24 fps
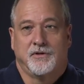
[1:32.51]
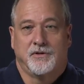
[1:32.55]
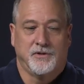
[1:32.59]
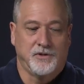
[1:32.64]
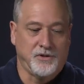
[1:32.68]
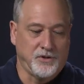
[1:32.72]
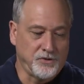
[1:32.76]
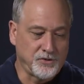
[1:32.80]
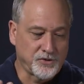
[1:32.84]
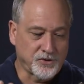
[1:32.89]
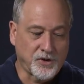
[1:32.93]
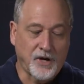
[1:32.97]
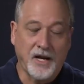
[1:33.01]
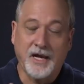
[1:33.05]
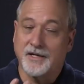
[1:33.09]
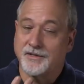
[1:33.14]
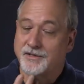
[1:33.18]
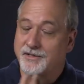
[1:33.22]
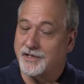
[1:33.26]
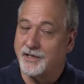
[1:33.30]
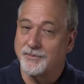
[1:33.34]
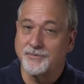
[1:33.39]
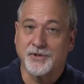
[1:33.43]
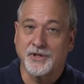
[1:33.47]
The user
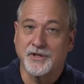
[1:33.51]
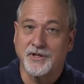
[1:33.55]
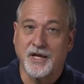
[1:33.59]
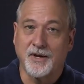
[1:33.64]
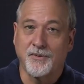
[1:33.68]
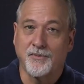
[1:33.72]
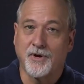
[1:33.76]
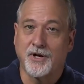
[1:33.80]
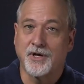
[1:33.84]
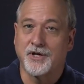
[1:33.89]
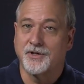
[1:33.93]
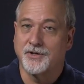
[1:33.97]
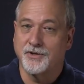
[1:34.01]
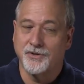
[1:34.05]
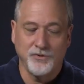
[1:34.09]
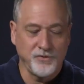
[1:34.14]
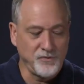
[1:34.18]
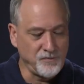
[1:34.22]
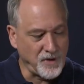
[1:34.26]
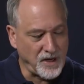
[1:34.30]
has something they want to do.